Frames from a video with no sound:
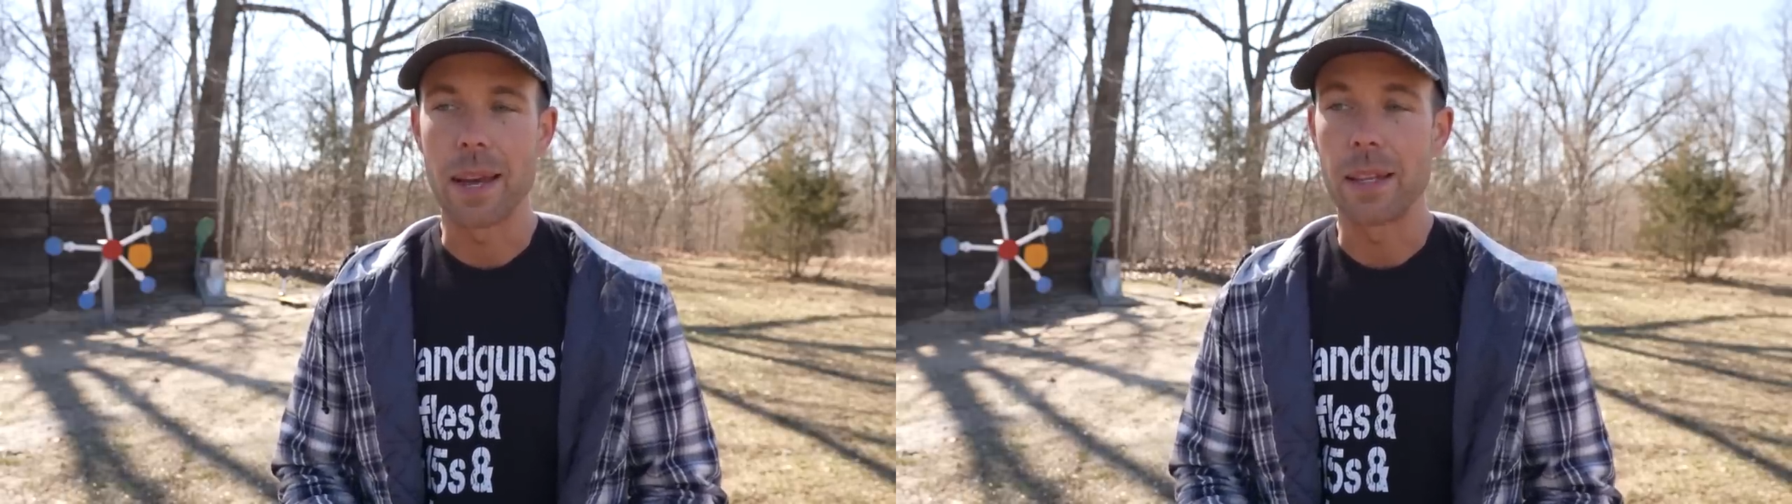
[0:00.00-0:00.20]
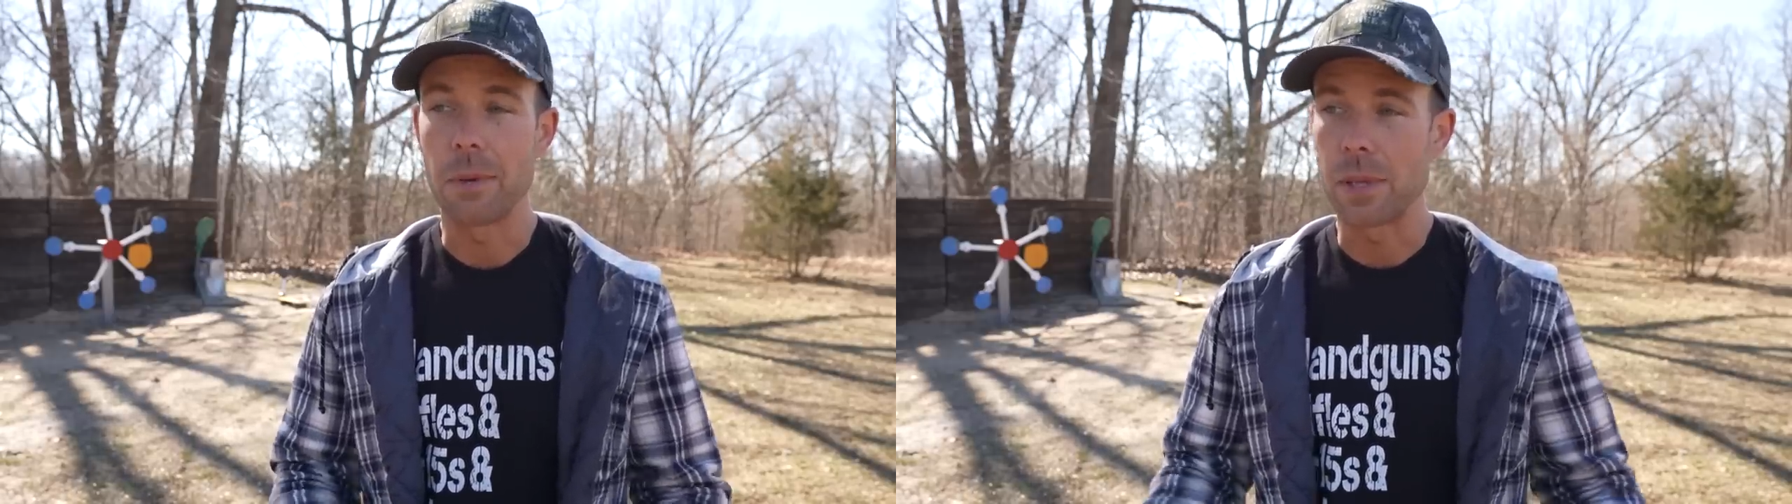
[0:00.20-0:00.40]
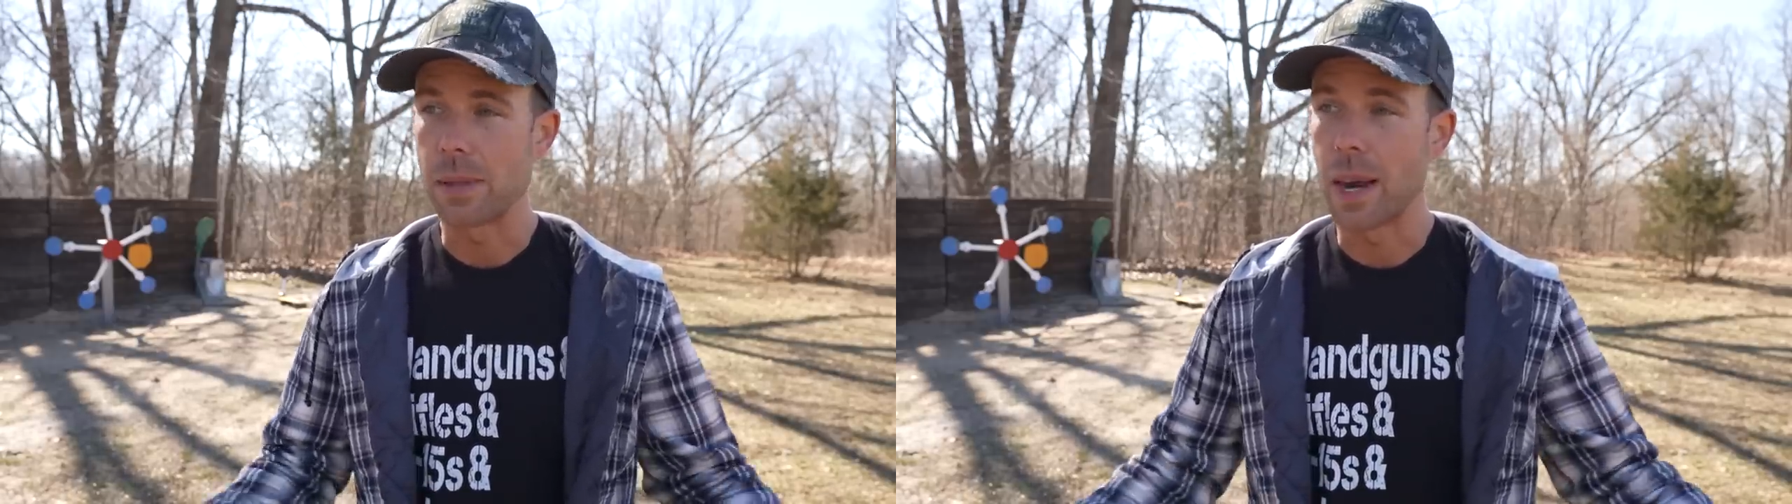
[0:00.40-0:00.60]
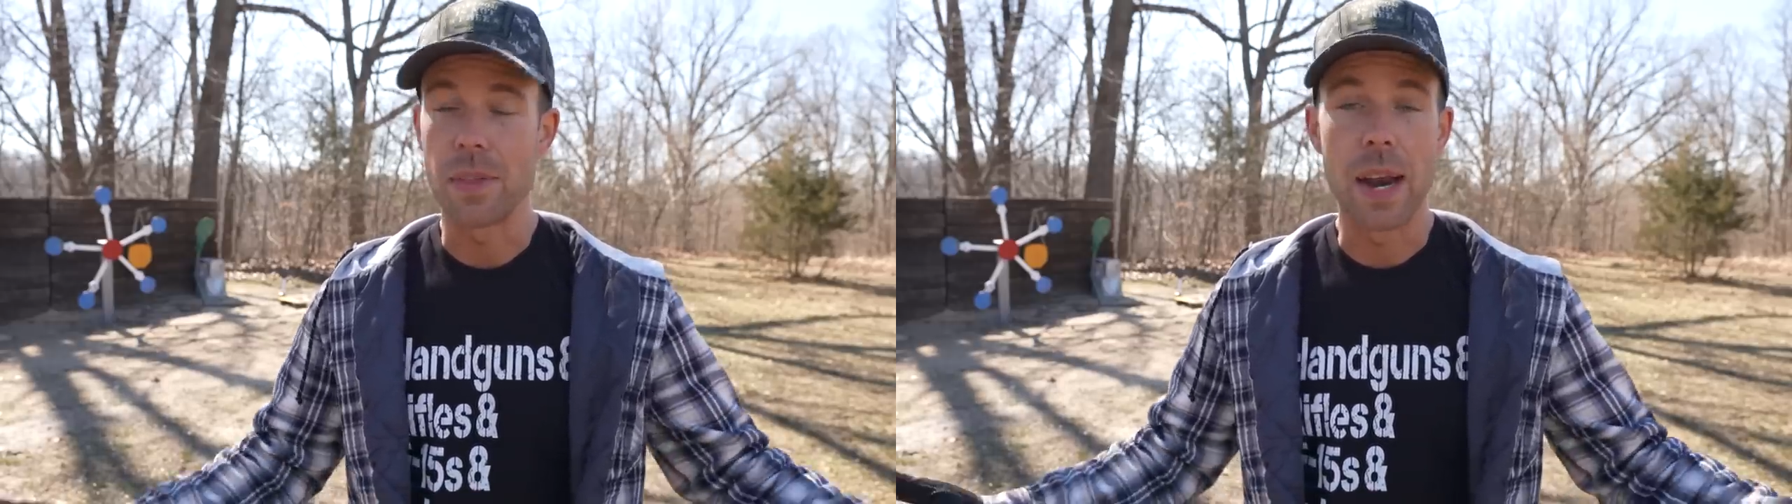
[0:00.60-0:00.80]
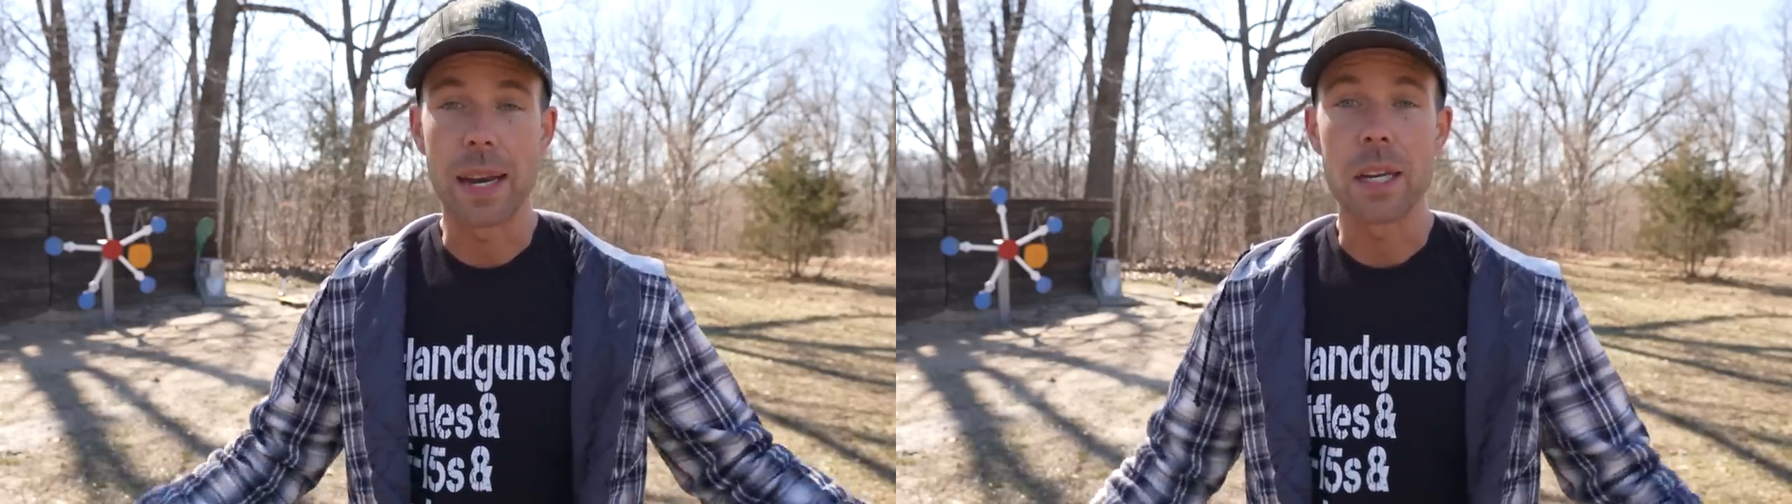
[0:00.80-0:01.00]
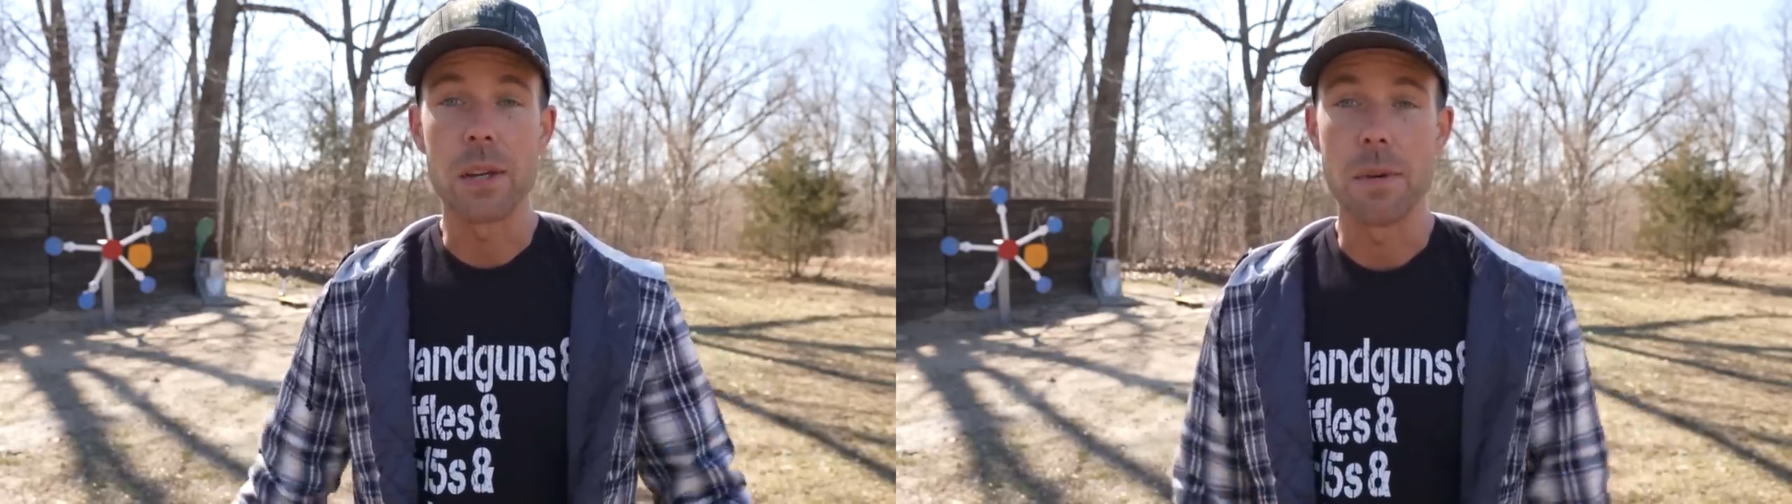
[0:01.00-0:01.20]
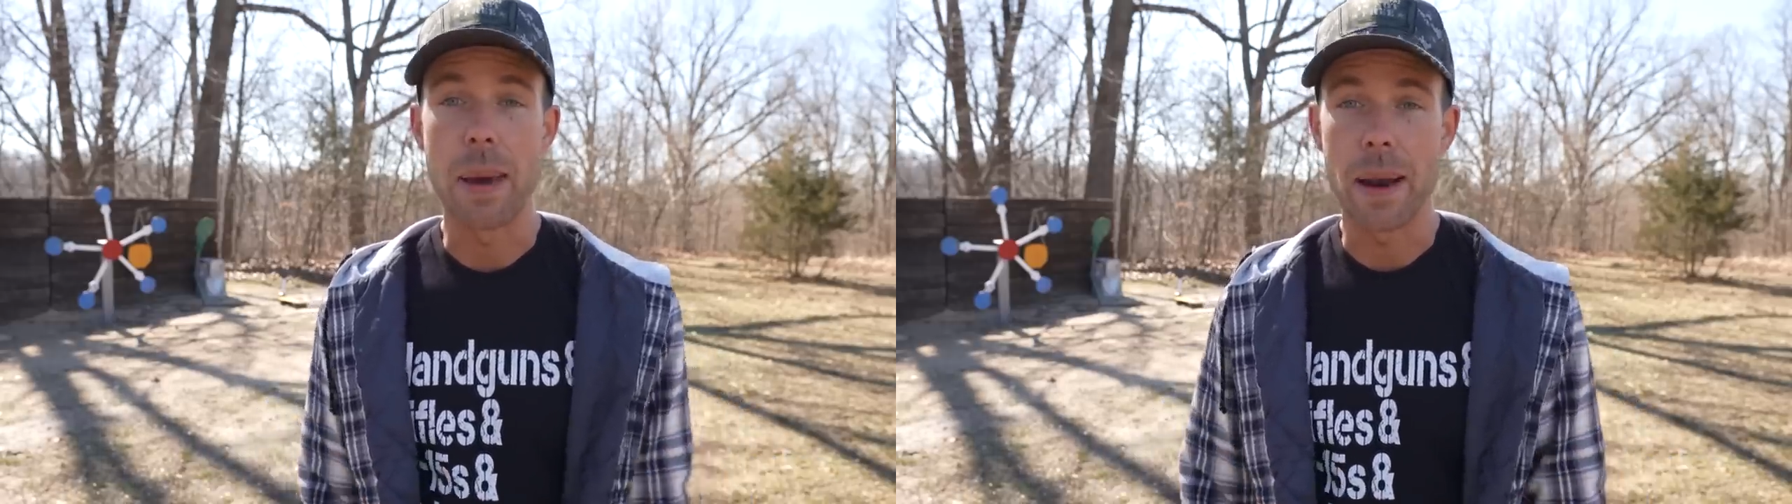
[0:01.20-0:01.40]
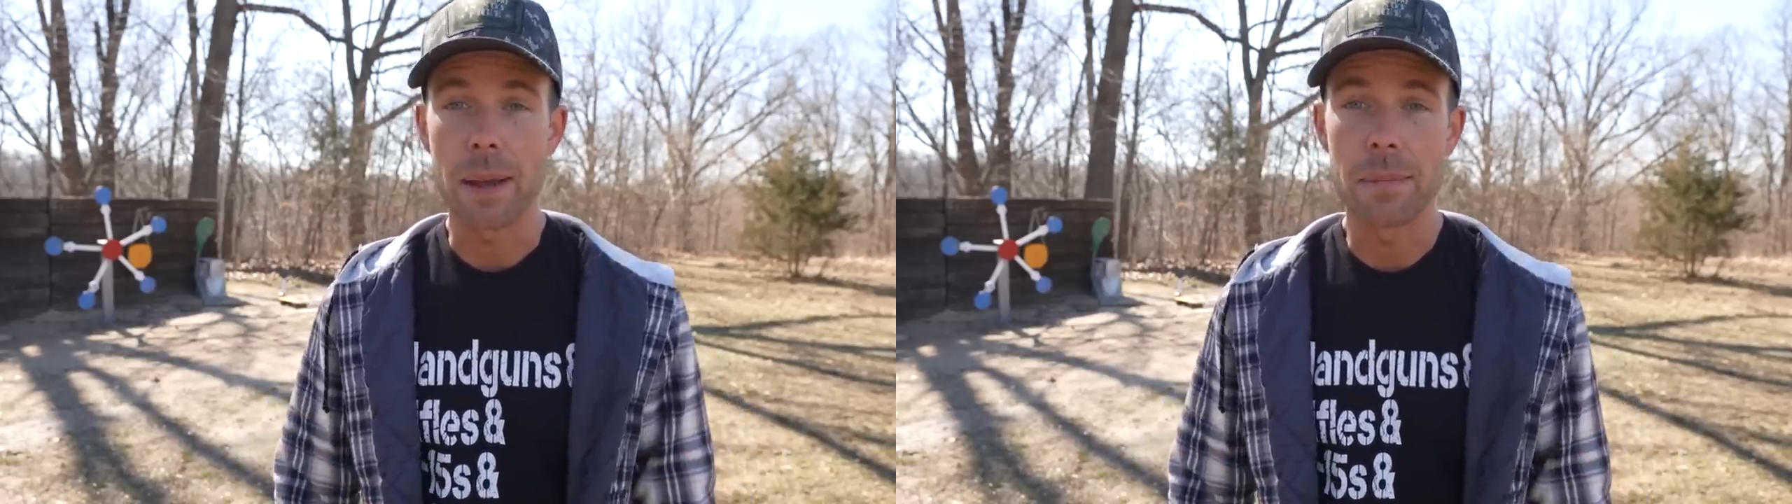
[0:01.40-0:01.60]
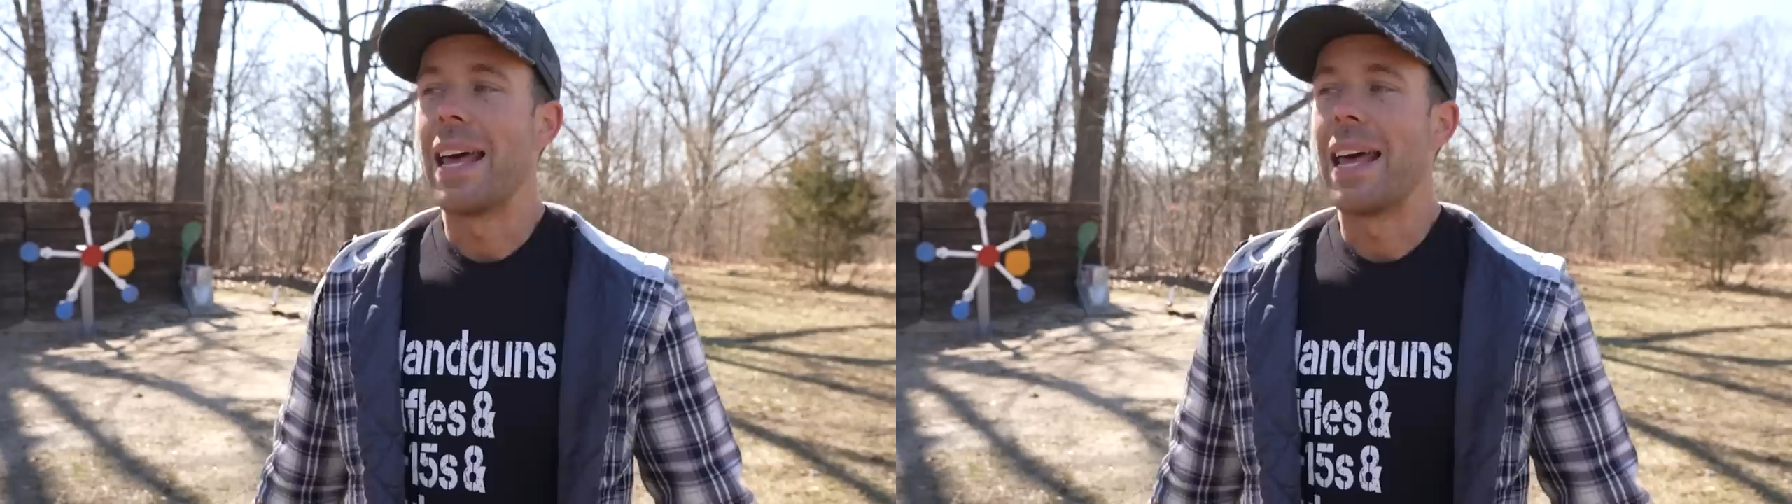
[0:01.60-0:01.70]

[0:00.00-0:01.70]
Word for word: and there was nothing I could do about it.